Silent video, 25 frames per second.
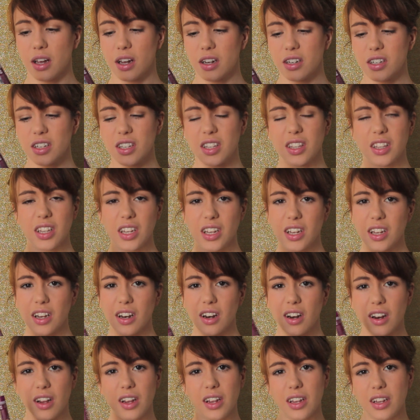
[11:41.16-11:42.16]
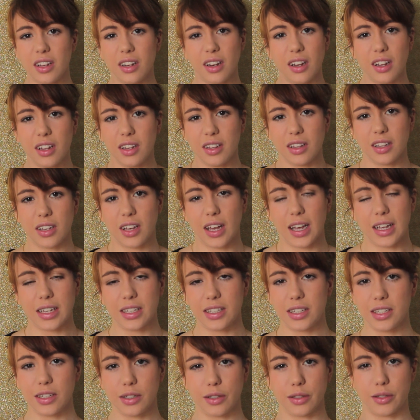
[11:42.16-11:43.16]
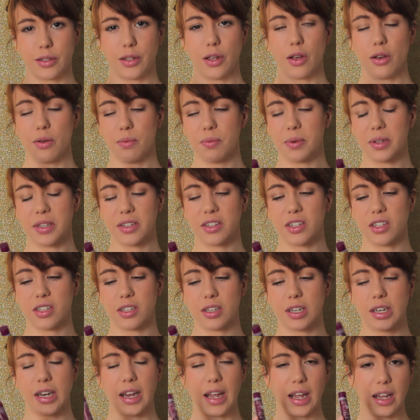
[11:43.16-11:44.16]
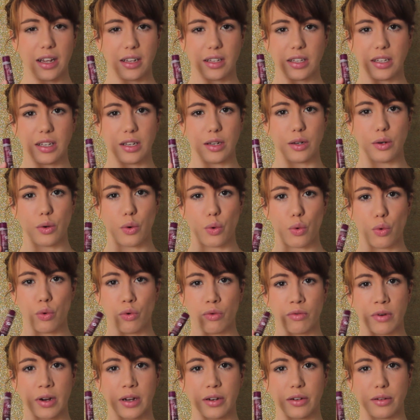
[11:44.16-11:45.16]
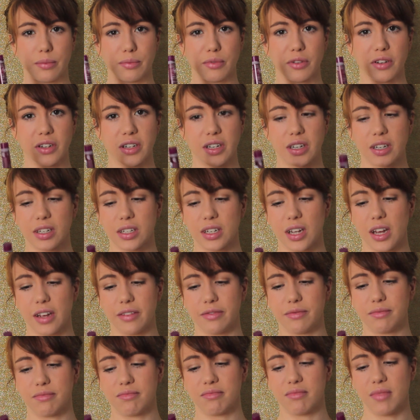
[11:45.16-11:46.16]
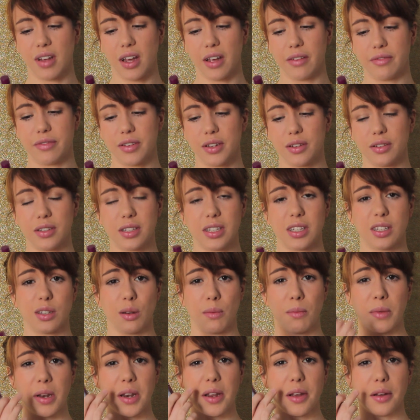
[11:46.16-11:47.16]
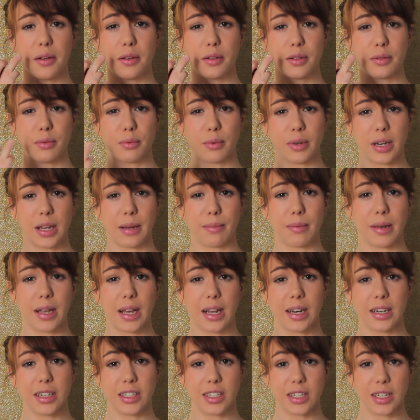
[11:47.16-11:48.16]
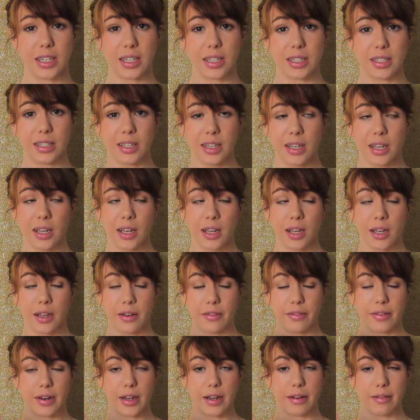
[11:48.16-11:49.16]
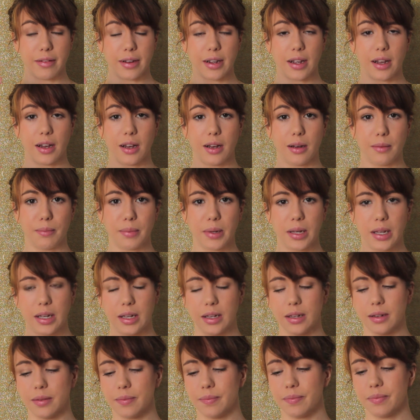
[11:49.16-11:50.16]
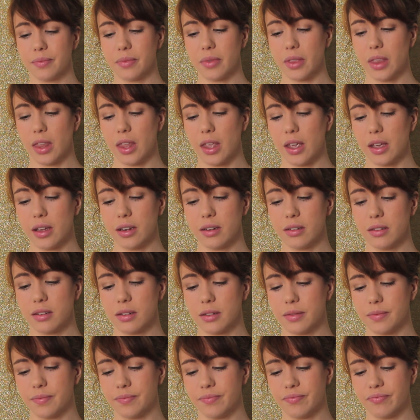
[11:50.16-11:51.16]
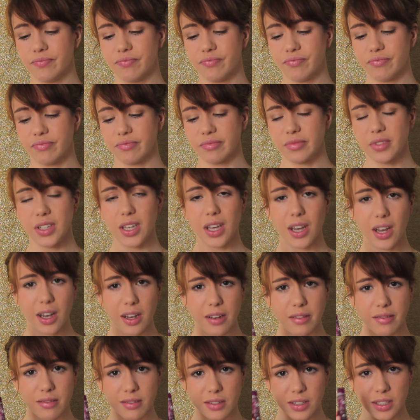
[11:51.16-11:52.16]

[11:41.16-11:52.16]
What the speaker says: I just think, like the Castile soap, it's just an excellent all-rounder product. I've used this on my nose when I have my allergies flaring up, and yeah,